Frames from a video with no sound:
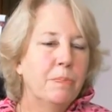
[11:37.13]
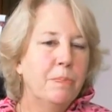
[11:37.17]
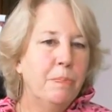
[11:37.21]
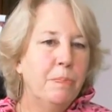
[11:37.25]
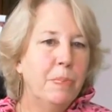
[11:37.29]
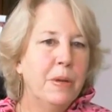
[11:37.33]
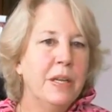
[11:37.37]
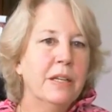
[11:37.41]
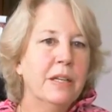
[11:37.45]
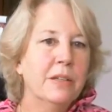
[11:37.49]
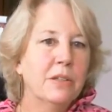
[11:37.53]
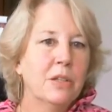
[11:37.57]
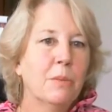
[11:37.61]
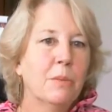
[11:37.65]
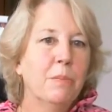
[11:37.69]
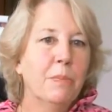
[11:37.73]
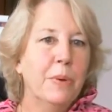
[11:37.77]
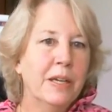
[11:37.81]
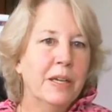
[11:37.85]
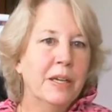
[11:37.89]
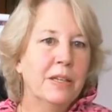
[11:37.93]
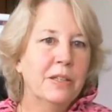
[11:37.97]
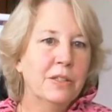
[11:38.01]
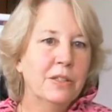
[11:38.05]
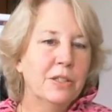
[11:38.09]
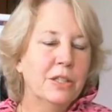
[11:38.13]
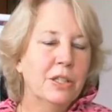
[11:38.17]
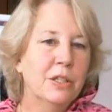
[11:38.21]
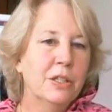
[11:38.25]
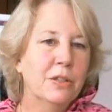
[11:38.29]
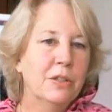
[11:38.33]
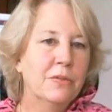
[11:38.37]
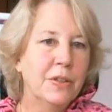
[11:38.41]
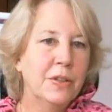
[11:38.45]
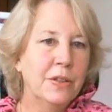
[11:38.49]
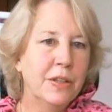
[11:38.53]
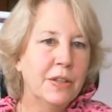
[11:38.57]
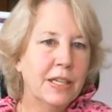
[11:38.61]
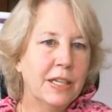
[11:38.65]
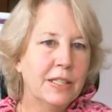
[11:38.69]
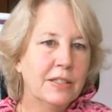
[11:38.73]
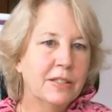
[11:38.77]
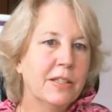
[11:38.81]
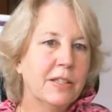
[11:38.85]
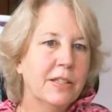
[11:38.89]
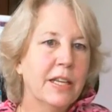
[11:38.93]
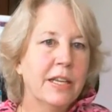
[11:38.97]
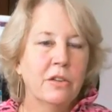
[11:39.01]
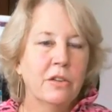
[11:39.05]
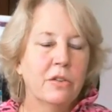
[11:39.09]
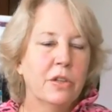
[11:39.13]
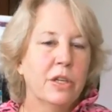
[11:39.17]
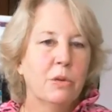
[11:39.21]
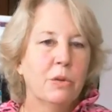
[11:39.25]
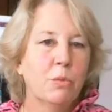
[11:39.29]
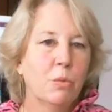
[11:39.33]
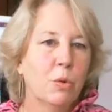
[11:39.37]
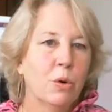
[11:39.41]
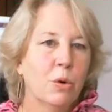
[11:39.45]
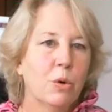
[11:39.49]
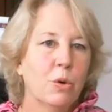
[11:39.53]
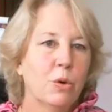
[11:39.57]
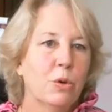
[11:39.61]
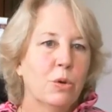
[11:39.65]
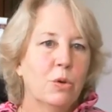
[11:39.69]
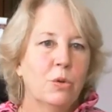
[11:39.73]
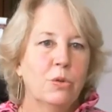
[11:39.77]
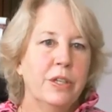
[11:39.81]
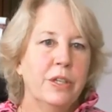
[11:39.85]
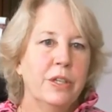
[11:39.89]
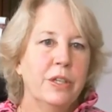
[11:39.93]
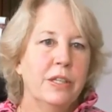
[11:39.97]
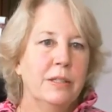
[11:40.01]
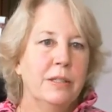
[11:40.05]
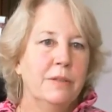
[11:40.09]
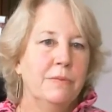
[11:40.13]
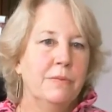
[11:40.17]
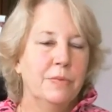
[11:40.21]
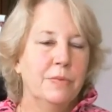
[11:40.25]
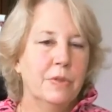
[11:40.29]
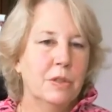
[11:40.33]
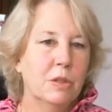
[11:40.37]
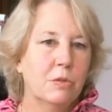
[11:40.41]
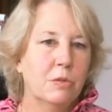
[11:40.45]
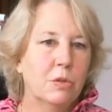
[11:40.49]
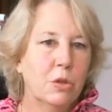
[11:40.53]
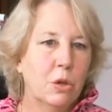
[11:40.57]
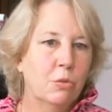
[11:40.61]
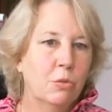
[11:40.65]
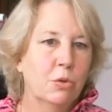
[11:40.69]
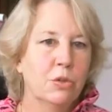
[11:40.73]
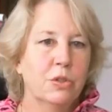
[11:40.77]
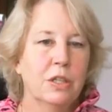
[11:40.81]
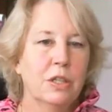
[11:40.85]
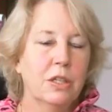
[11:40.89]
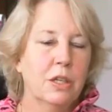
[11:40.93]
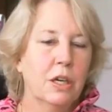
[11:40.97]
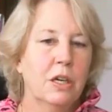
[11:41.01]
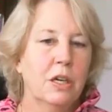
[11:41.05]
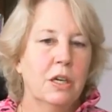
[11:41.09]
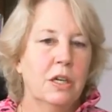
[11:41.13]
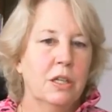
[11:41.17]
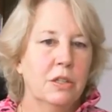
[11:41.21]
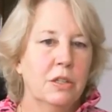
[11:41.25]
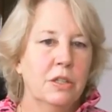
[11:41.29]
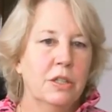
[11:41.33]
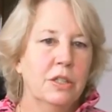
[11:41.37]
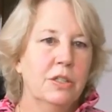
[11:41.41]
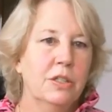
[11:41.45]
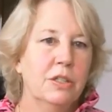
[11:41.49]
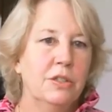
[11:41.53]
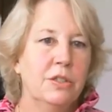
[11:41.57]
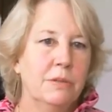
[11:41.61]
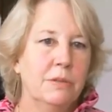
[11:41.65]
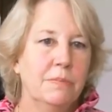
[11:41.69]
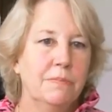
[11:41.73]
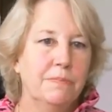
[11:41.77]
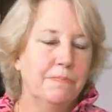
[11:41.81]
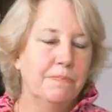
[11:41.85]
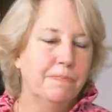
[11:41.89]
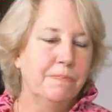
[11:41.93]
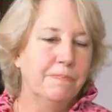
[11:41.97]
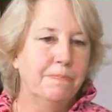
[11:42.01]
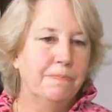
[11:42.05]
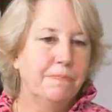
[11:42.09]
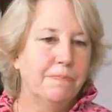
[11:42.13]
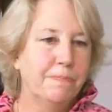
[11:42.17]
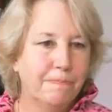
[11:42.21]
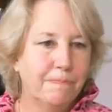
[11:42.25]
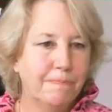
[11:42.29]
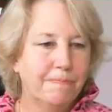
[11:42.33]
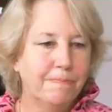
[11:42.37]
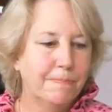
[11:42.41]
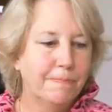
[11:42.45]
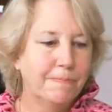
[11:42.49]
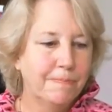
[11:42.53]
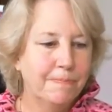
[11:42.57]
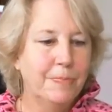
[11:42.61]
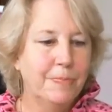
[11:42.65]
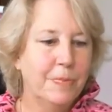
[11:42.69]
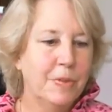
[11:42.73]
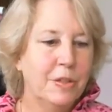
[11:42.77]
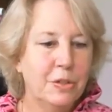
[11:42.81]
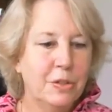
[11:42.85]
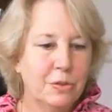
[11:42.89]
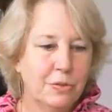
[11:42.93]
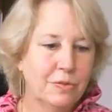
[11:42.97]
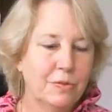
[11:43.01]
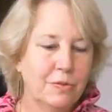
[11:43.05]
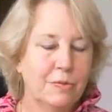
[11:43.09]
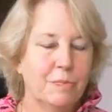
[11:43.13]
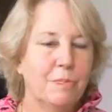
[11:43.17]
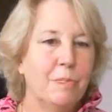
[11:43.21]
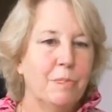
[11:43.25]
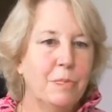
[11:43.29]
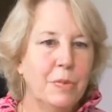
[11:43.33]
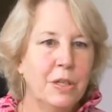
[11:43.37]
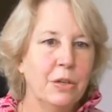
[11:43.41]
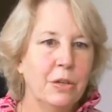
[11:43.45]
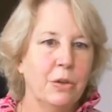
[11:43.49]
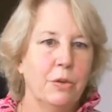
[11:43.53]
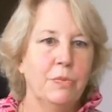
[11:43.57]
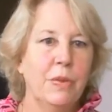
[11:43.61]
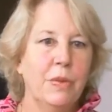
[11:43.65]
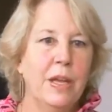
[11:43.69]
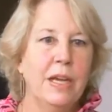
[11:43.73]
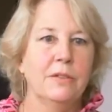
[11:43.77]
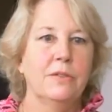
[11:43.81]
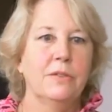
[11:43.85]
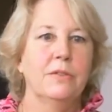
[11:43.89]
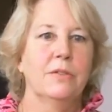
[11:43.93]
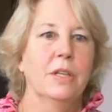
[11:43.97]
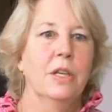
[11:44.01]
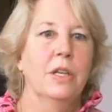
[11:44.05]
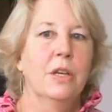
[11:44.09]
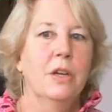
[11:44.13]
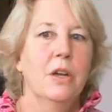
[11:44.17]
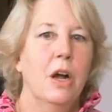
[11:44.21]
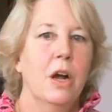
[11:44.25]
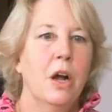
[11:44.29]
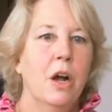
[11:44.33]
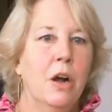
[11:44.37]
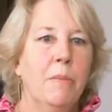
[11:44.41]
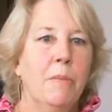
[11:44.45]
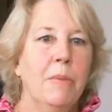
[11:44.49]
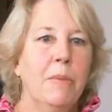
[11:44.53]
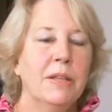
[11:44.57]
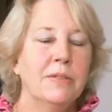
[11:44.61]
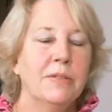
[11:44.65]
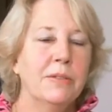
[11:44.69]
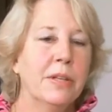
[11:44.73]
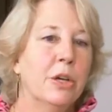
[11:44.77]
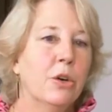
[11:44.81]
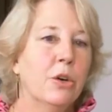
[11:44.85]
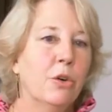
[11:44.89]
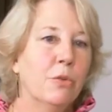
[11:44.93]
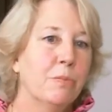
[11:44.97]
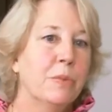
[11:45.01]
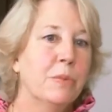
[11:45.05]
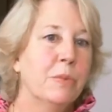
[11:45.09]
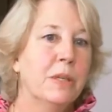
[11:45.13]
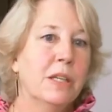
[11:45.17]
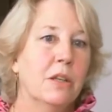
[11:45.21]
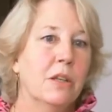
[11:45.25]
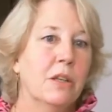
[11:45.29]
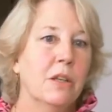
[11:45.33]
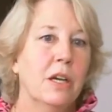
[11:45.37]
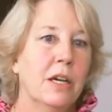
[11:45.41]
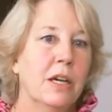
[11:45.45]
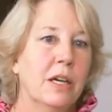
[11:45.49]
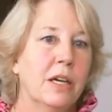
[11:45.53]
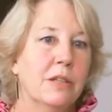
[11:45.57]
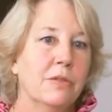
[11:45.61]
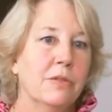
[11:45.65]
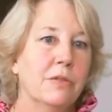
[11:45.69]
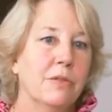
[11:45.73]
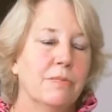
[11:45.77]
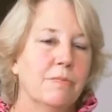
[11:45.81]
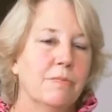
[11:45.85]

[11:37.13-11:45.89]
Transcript: being competitive in that sailing world and going to college, and just, that's has helped me a lot,